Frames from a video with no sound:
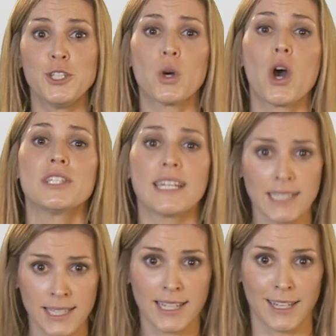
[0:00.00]
your contact
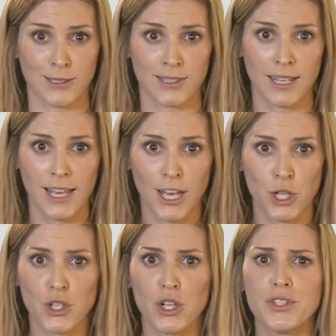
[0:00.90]
details. You
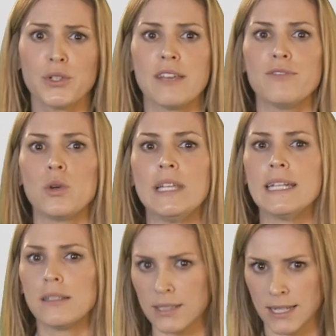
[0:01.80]
should also give your
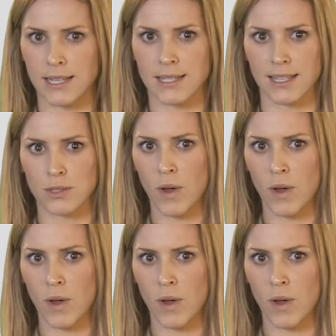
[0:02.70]
legal status,